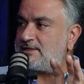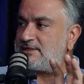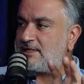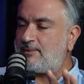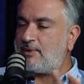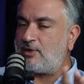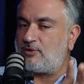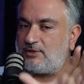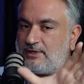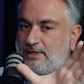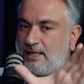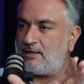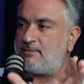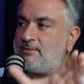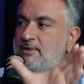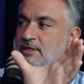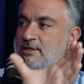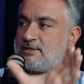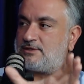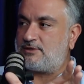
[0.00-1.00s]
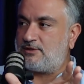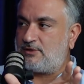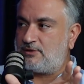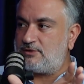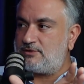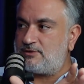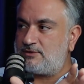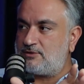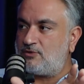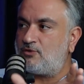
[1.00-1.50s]
It's about 10
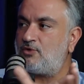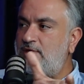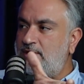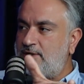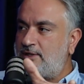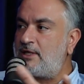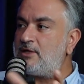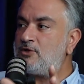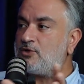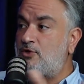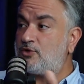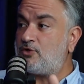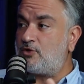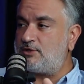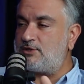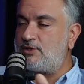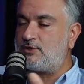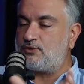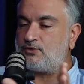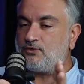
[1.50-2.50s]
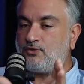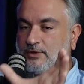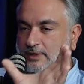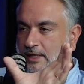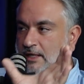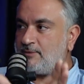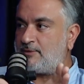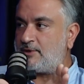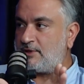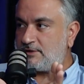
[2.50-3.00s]
ministers, only 10, not 32,
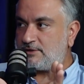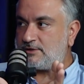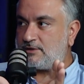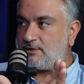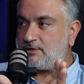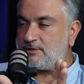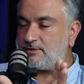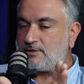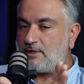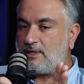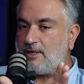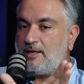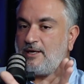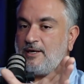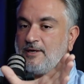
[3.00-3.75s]
10 ministers,